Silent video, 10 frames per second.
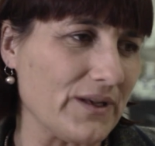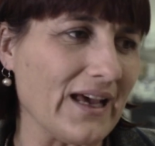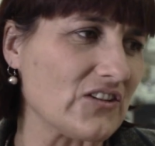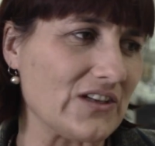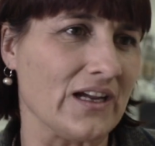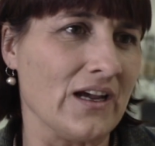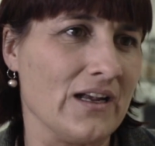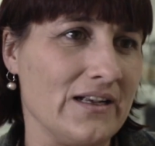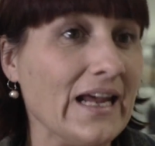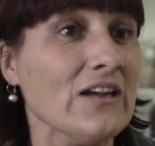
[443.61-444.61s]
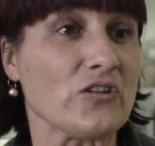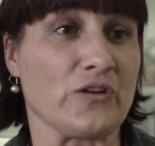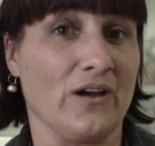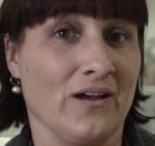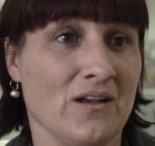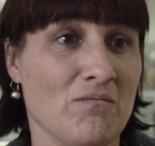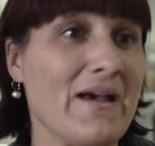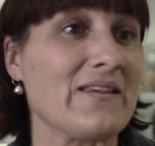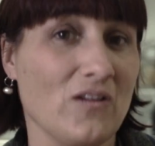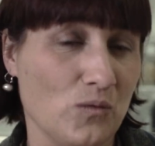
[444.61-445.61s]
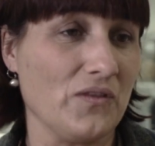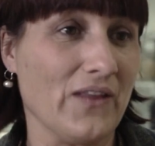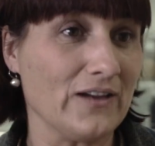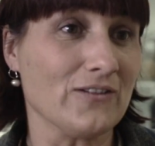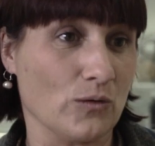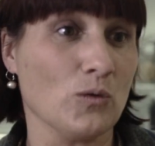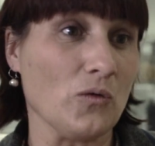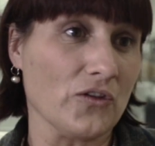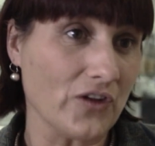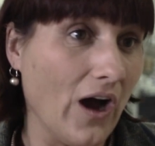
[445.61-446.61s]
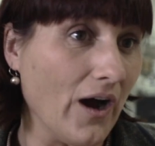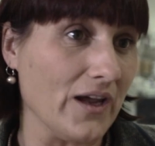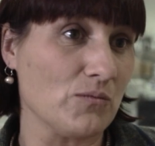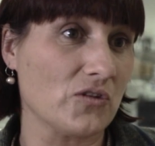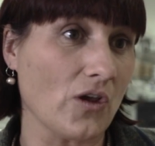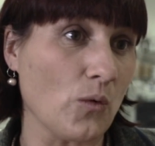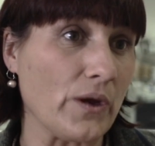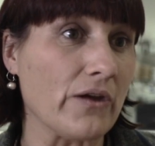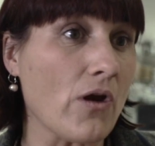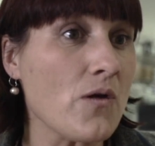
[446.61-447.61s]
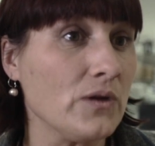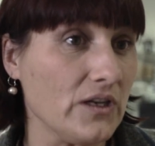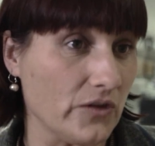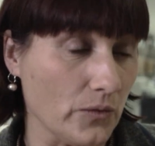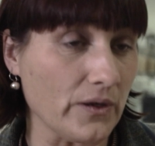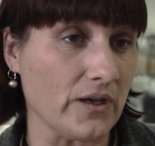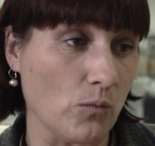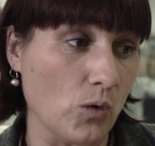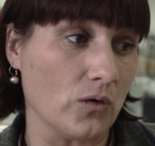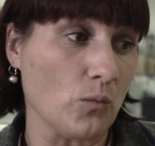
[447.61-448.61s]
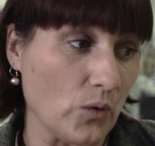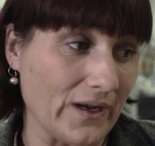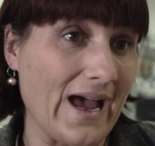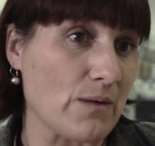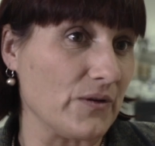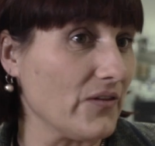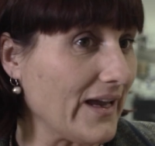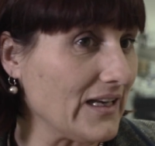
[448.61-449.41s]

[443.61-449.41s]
But actually, nature messes with nature all the time. So we are only doing what happens